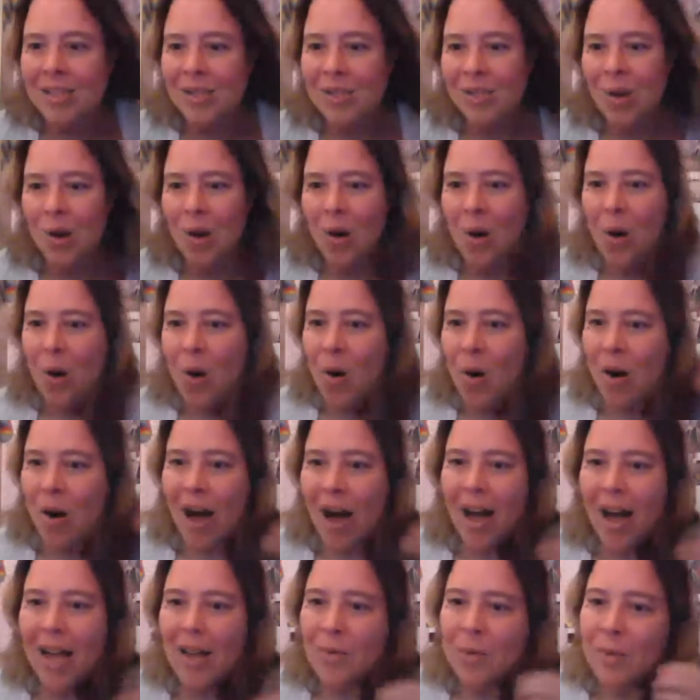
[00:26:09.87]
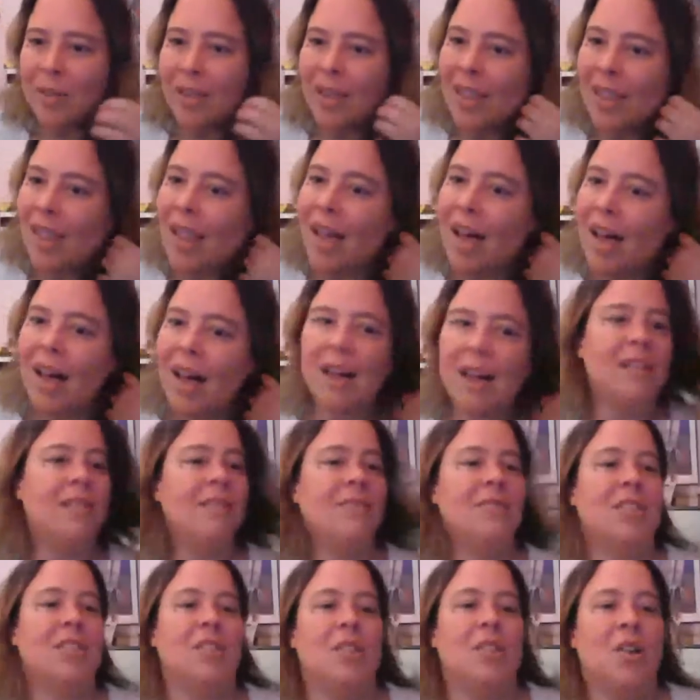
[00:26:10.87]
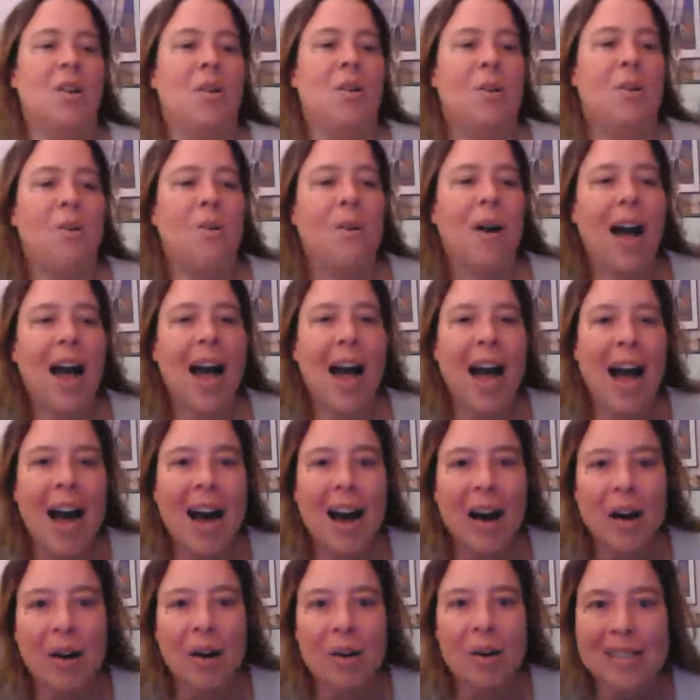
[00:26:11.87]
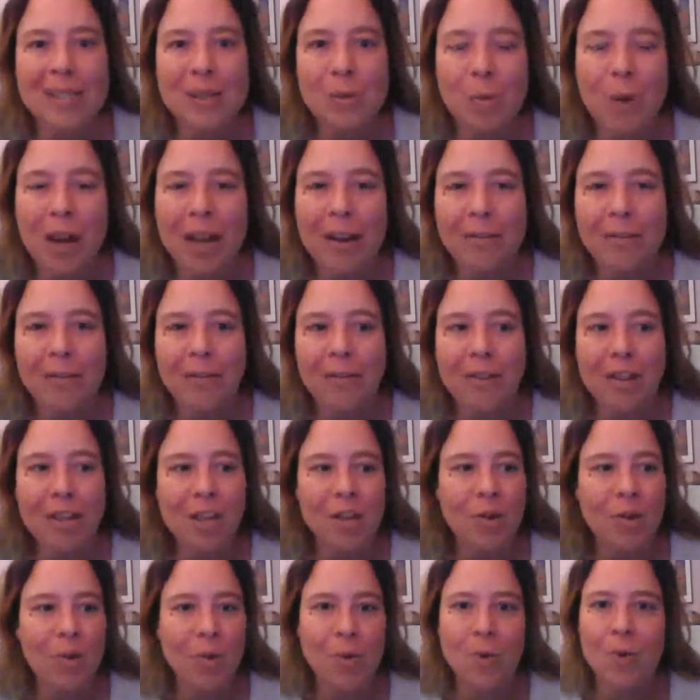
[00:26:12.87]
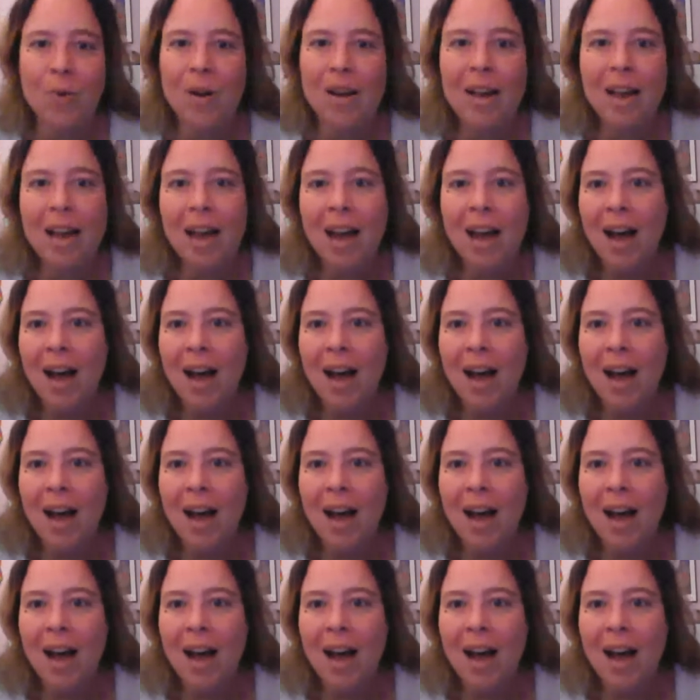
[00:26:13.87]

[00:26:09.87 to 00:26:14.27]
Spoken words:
So I would love to know how this went for you.